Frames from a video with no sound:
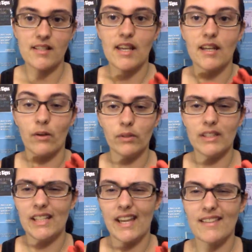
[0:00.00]
and it
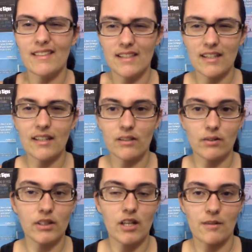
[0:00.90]
only, I think it
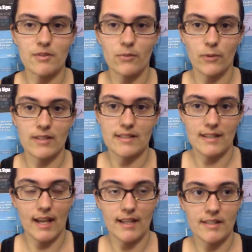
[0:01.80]
only comes in one
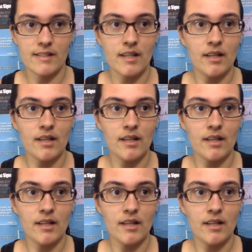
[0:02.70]
size.